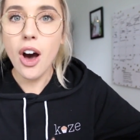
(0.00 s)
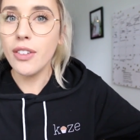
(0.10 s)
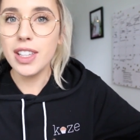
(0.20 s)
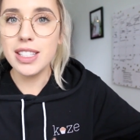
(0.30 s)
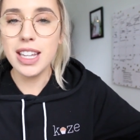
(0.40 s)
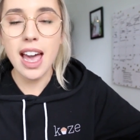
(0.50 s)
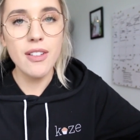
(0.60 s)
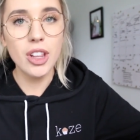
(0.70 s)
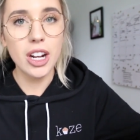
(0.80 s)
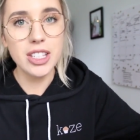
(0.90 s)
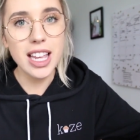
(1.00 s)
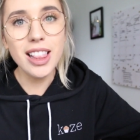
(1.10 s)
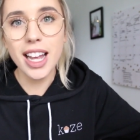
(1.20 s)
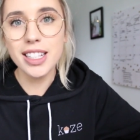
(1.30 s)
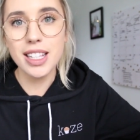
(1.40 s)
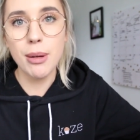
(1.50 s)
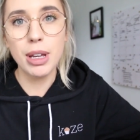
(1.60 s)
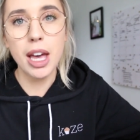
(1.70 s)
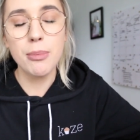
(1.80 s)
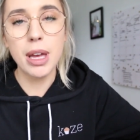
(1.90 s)
Obviously, I have a lot of deadlines
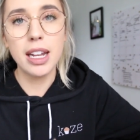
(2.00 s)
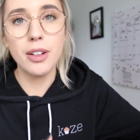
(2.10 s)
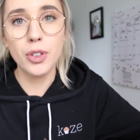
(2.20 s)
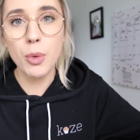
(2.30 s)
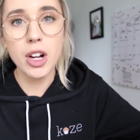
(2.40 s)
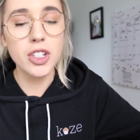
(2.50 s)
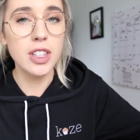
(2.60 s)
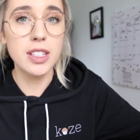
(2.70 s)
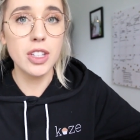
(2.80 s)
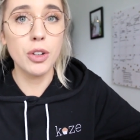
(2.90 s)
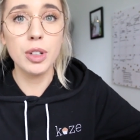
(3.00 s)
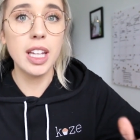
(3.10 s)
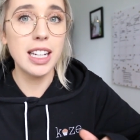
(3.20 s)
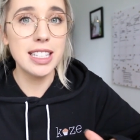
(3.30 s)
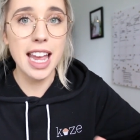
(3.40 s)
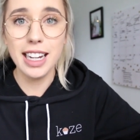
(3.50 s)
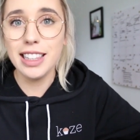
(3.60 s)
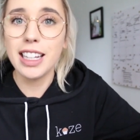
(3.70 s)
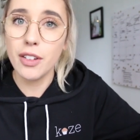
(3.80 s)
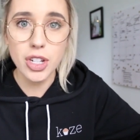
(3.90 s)
coming up, and if you're watching this and you're relating to
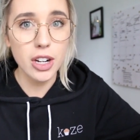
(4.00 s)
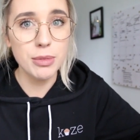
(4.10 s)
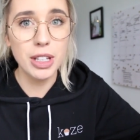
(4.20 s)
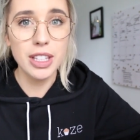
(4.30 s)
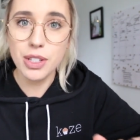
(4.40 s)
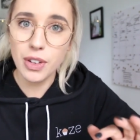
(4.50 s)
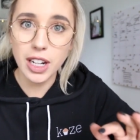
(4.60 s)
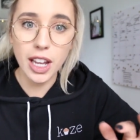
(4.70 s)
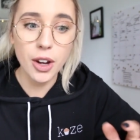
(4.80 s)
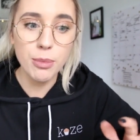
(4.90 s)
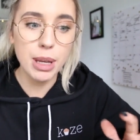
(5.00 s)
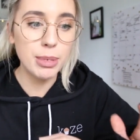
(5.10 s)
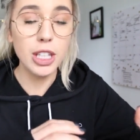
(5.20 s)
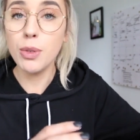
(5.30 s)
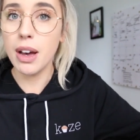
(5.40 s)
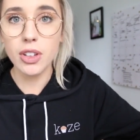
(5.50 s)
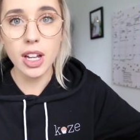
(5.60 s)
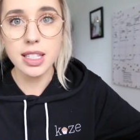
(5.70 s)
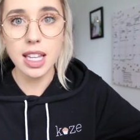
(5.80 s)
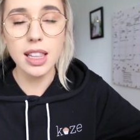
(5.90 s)
anything I've talked about in this video, maybe you have a
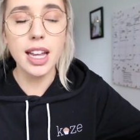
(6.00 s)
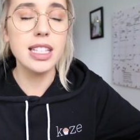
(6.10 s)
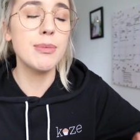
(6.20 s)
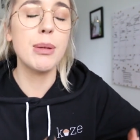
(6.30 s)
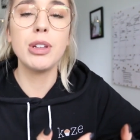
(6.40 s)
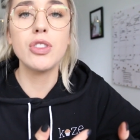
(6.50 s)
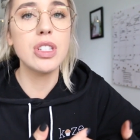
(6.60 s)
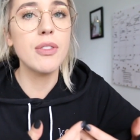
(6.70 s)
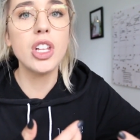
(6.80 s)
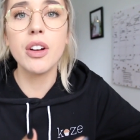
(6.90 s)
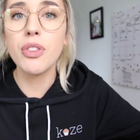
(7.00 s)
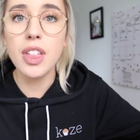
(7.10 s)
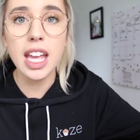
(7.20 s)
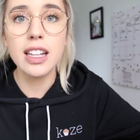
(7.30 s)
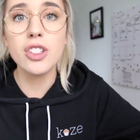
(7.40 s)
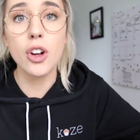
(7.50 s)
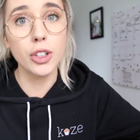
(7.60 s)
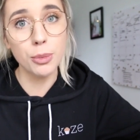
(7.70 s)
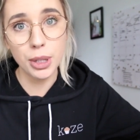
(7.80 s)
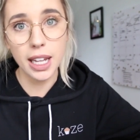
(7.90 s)
lot of deadlines, maybe you just have a lot of things
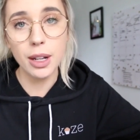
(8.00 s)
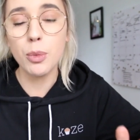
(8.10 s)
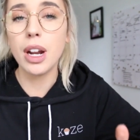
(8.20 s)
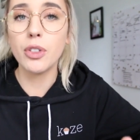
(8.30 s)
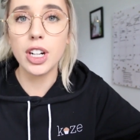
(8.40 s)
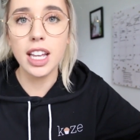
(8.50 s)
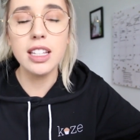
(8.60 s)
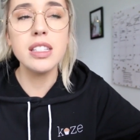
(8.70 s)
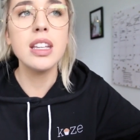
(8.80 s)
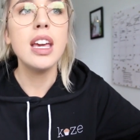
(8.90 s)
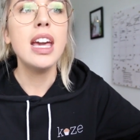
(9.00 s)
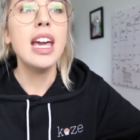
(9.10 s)
on your plate, whatever it is.